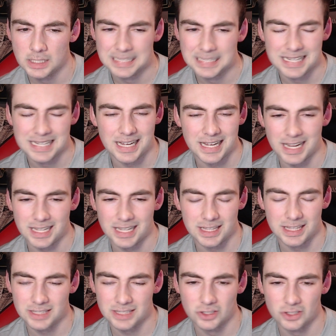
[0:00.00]
I think
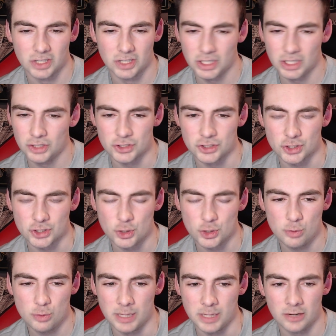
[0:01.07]
they're a little just too
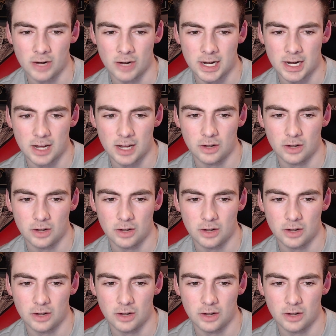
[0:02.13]
big right now.